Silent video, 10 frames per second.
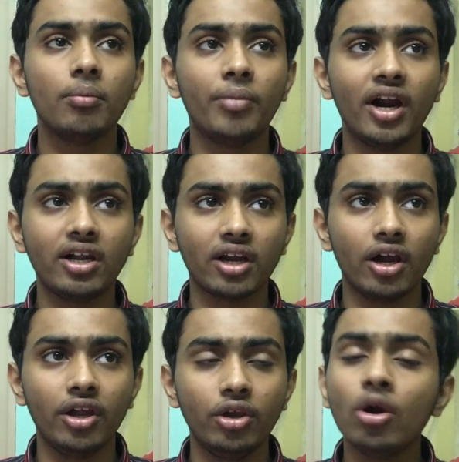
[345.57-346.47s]

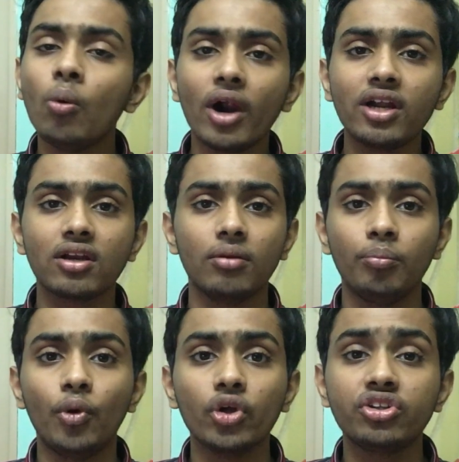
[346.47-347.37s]
But you know what?
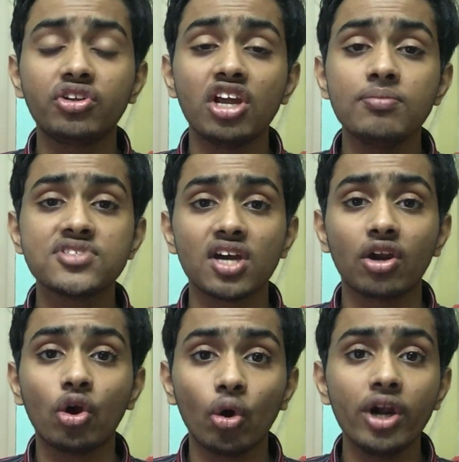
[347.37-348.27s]
Both teams are
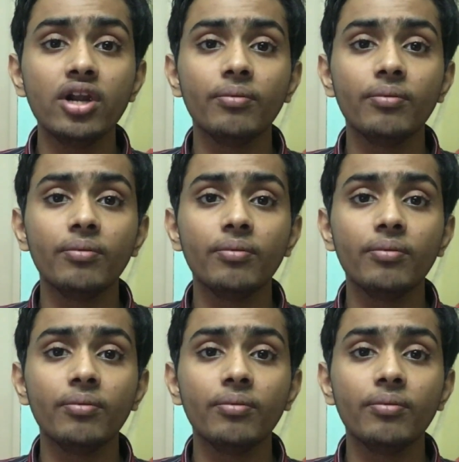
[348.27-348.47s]
good,